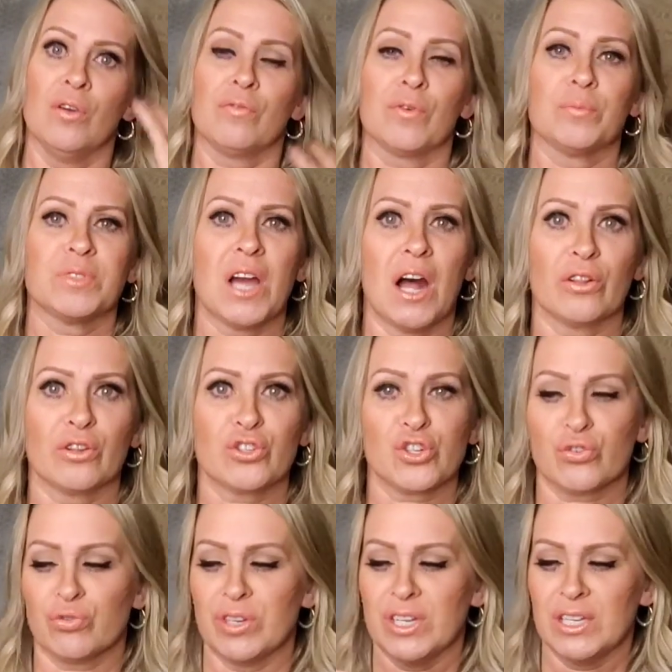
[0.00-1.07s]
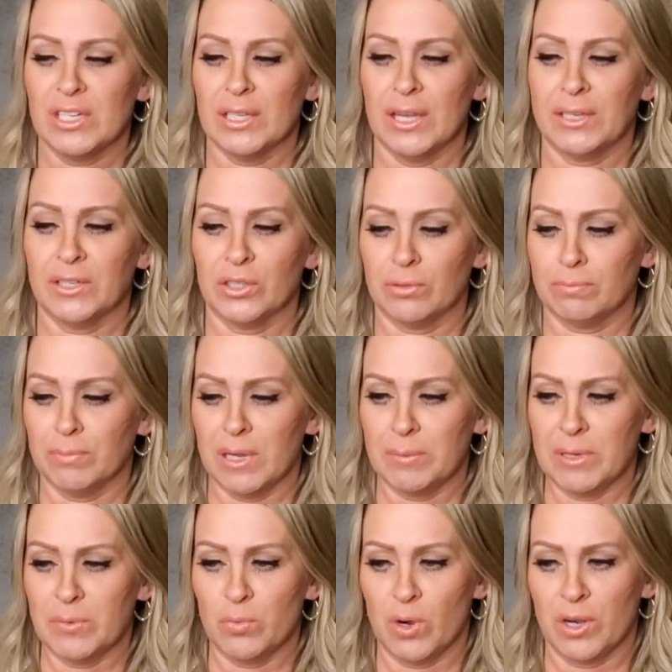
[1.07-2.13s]
from Dollar Tree, like
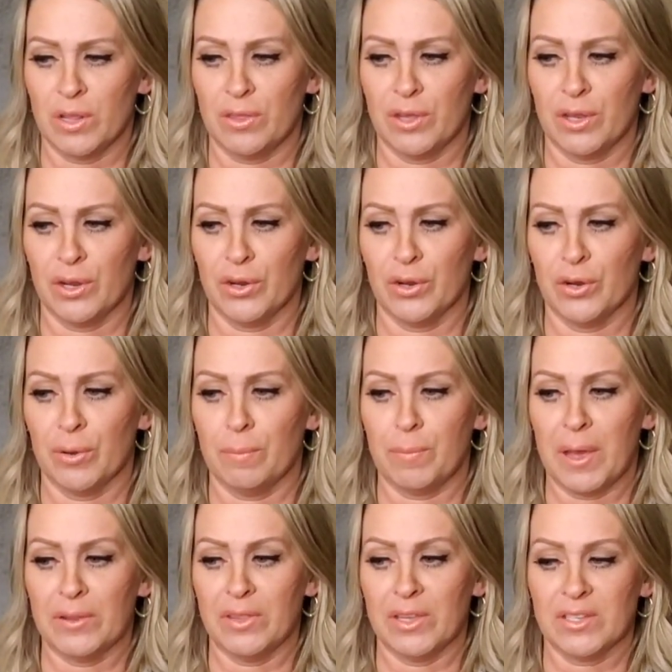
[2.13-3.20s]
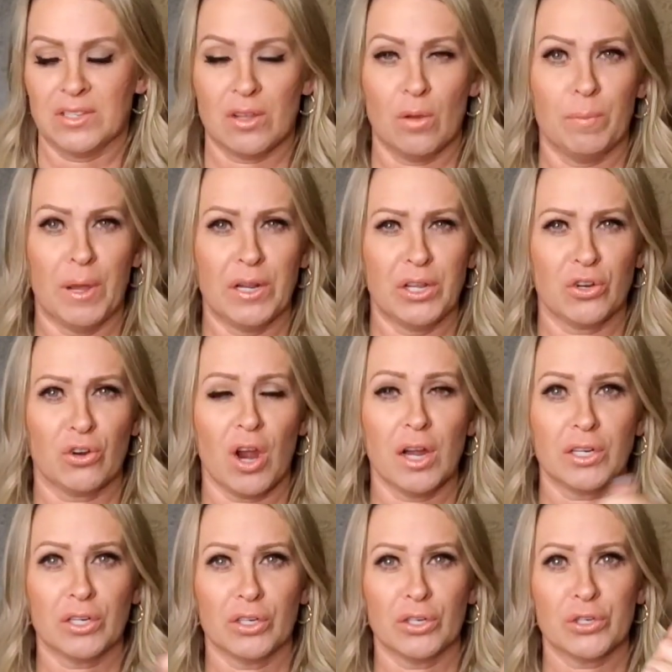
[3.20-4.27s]
maybe one of their, they sell Betty
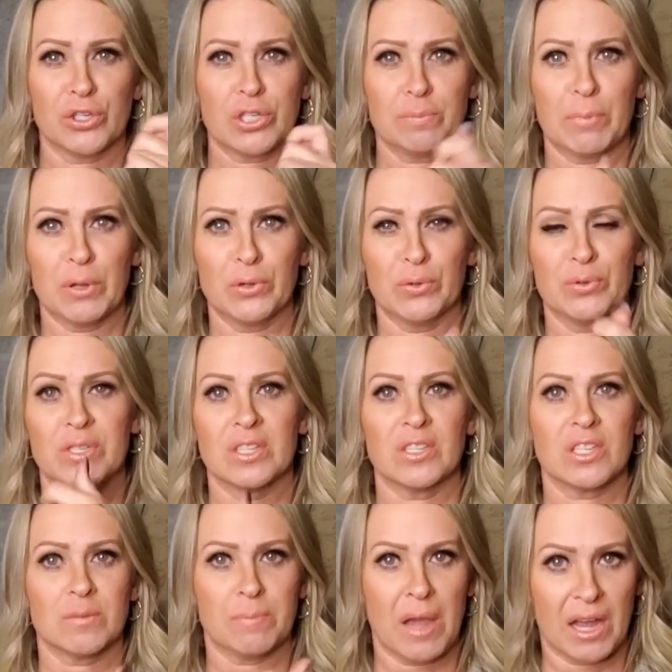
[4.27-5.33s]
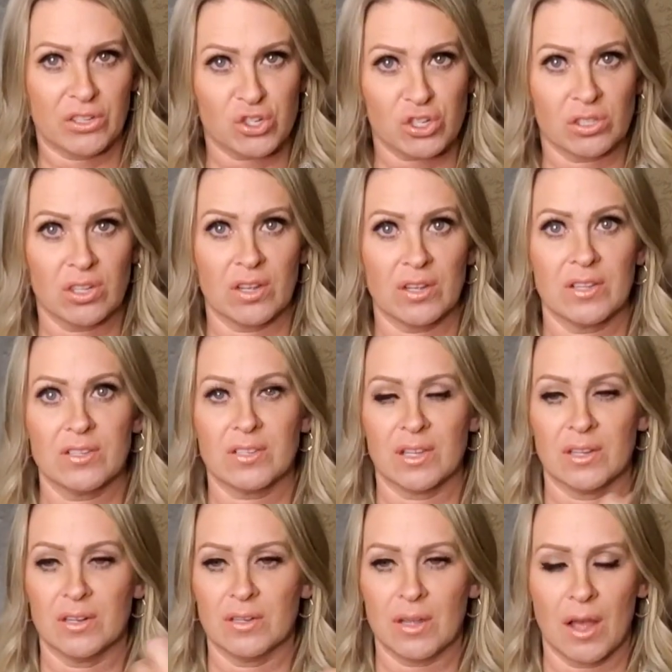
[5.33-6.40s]
Crocker spoons and spatulas
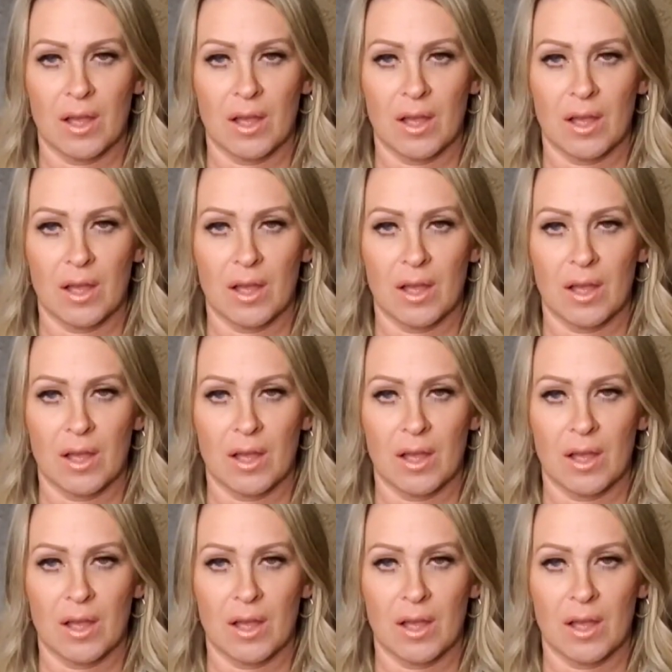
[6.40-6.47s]
and